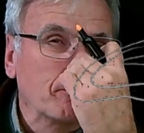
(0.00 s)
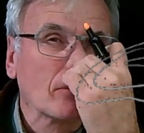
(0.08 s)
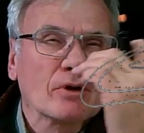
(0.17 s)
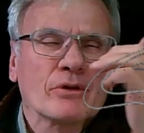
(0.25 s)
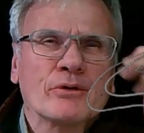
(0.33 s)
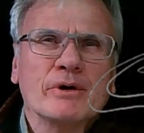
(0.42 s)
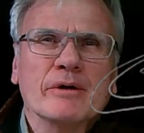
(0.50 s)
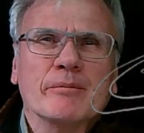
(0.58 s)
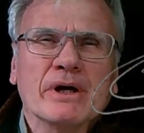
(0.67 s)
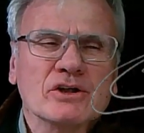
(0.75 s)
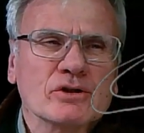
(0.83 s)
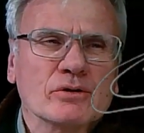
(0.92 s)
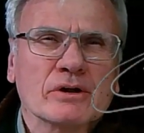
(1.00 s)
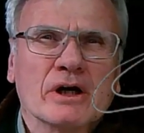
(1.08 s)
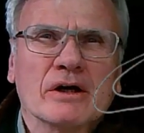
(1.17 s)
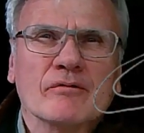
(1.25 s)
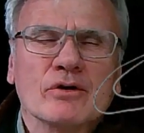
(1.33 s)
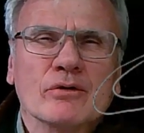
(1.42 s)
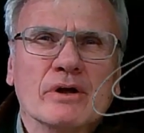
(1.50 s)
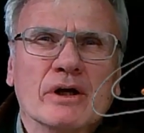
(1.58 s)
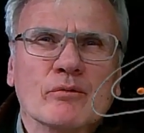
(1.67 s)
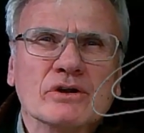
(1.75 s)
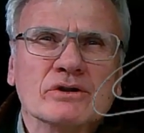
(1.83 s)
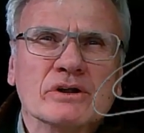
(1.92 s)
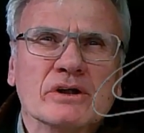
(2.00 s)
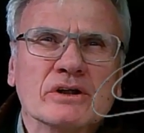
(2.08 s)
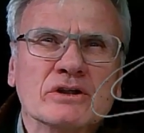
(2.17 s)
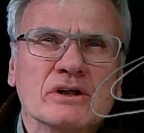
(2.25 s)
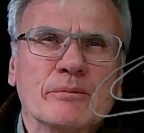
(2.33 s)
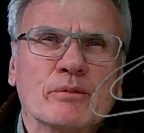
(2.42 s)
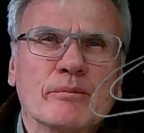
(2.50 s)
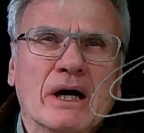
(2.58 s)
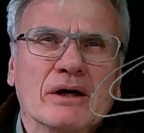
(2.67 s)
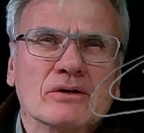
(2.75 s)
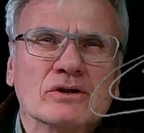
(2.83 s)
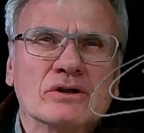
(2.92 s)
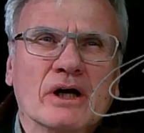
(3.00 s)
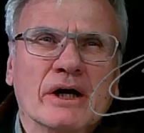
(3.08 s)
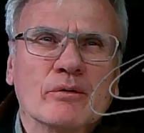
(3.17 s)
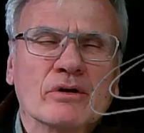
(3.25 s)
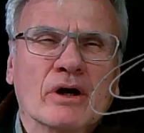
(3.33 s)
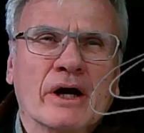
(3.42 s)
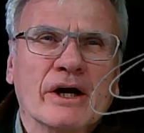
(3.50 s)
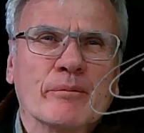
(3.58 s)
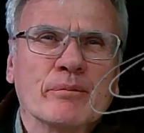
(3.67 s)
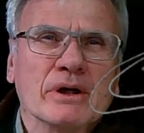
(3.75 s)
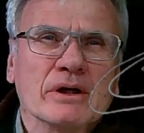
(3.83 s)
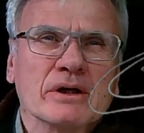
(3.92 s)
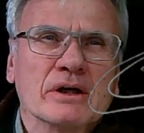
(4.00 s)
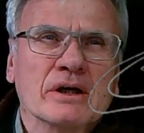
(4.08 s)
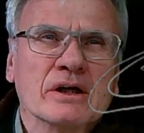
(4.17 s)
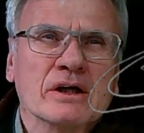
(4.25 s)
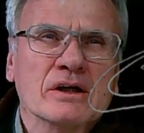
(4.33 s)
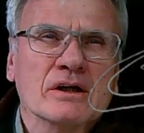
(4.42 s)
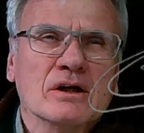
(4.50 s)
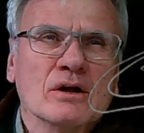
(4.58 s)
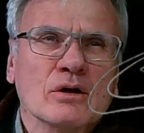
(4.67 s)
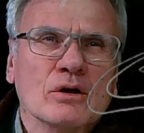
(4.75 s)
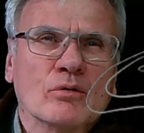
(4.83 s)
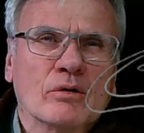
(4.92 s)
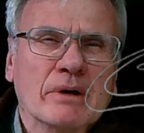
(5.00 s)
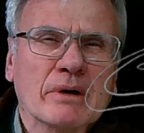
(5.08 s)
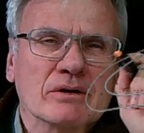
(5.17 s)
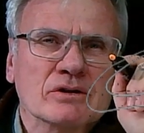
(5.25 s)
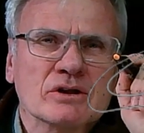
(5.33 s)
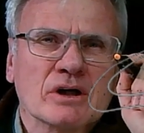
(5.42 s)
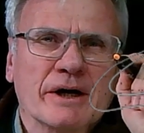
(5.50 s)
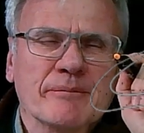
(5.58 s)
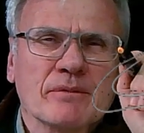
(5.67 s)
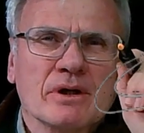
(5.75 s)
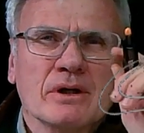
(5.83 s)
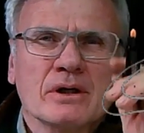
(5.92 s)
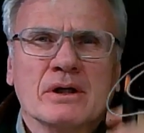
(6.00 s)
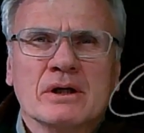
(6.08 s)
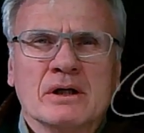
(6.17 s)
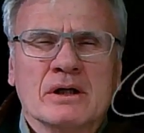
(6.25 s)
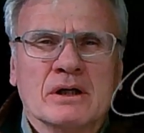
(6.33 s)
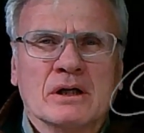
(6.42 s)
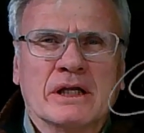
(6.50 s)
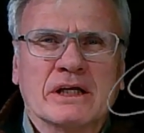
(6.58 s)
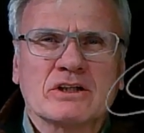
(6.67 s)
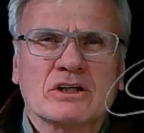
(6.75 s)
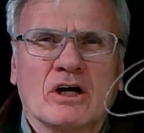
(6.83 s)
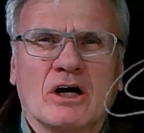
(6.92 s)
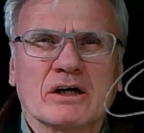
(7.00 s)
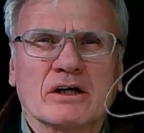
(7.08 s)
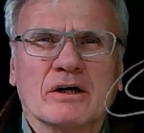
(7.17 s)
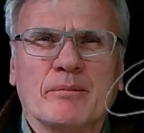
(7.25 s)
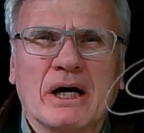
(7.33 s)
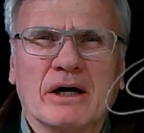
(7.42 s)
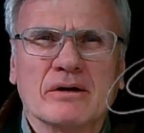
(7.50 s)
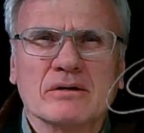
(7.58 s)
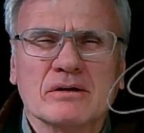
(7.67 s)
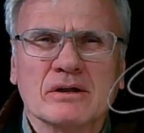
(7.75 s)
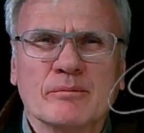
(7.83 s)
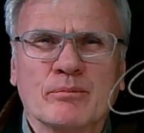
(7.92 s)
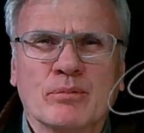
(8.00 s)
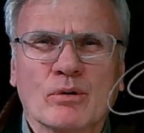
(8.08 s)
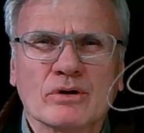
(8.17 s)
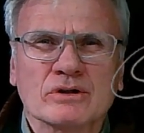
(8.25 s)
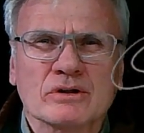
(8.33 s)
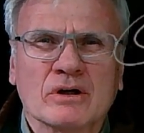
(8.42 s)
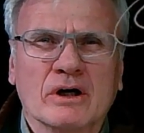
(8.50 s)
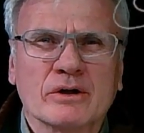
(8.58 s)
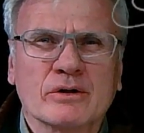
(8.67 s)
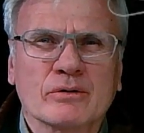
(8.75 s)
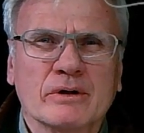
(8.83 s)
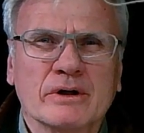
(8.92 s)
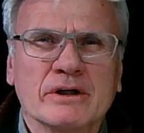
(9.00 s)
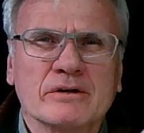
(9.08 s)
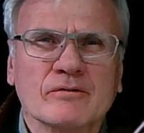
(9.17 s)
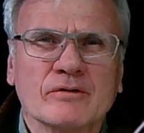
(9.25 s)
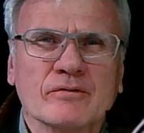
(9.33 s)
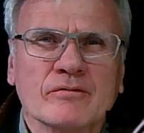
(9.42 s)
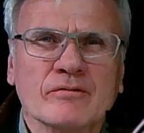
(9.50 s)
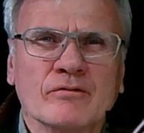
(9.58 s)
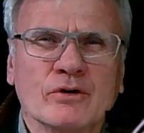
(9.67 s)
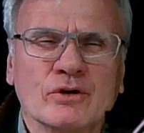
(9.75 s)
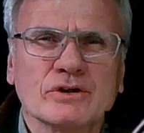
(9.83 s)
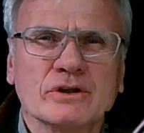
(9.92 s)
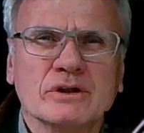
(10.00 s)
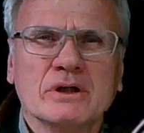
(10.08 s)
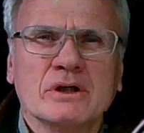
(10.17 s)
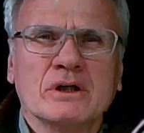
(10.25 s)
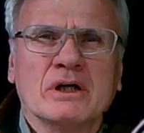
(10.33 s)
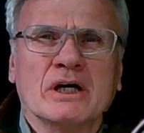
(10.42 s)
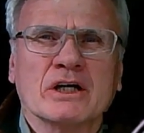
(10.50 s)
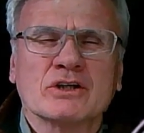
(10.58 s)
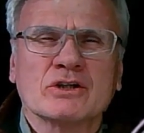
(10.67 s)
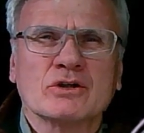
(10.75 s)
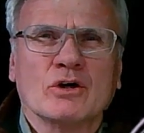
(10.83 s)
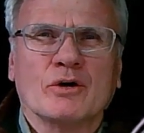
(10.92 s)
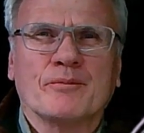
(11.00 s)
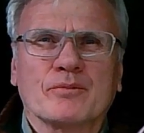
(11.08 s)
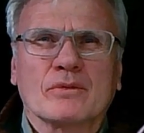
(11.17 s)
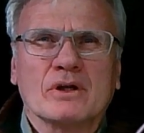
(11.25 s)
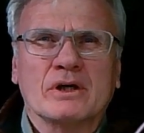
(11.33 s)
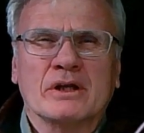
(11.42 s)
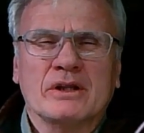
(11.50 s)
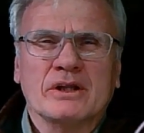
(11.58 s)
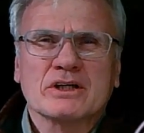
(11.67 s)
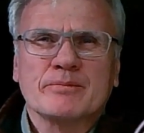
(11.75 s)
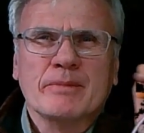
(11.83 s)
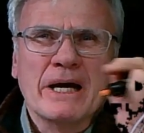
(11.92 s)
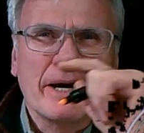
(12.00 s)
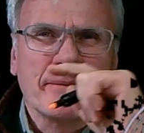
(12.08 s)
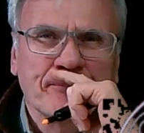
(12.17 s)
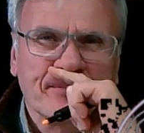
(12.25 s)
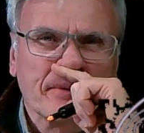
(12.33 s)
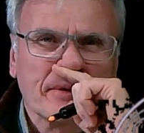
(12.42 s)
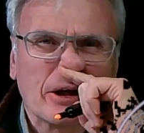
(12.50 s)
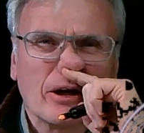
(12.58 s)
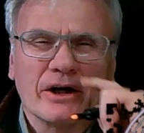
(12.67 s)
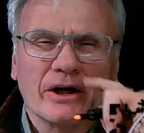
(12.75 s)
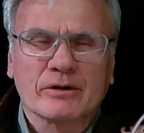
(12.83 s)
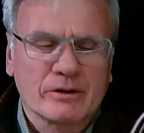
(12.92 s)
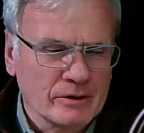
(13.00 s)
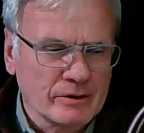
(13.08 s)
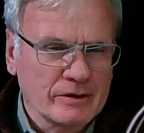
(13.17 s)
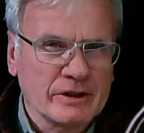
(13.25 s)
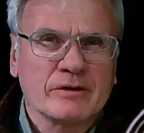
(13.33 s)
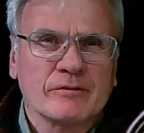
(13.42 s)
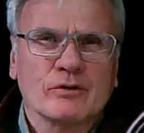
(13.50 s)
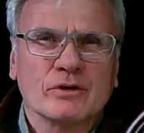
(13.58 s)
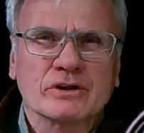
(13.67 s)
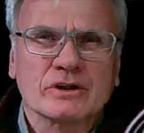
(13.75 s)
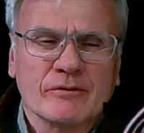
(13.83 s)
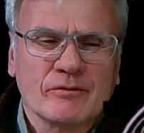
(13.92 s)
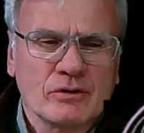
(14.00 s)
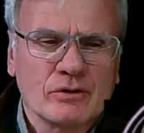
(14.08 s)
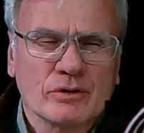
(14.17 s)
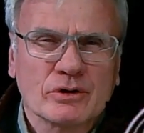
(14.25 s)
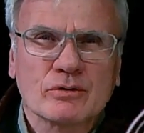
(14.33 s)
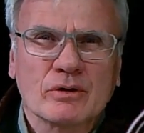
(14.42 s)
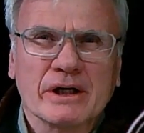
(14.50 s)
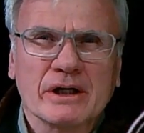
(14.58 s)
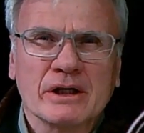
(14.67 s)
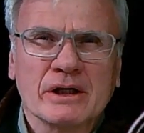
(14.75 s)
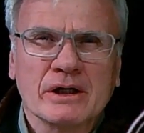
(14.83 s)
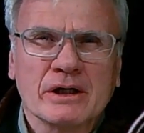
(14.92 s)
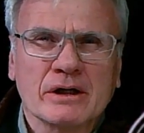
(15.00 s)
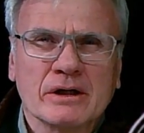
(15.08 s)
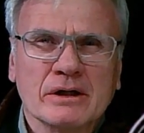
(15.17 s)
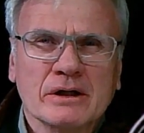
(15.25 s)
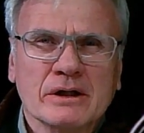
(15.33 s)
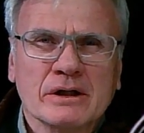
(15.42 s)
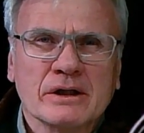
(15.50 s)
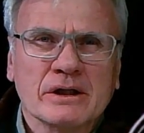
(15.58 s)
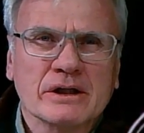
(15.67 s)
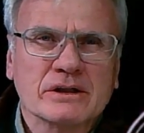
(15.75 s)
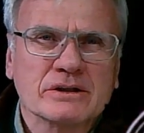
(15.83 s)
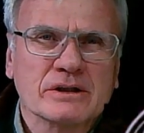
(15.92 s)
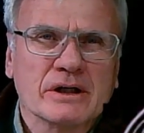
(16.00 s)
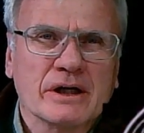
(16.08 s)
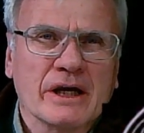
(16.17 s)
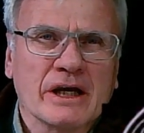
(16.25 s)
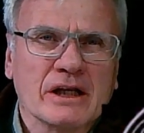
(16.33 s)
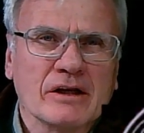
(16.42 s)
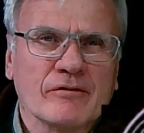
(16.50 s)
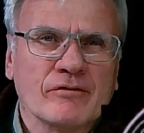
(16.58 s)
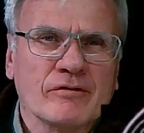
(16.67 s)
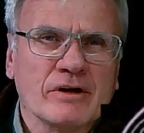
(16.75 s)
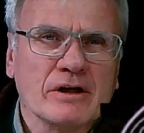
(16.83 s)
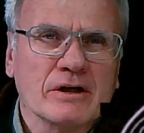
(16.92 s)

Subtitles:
three-dimensional kind of view, then we see the steeper mountainside with the higher peak and a lower mountainside. Let's talk about the importance of contour intervals. So in this map, the contour interval is given to us right here. It's 80 feet.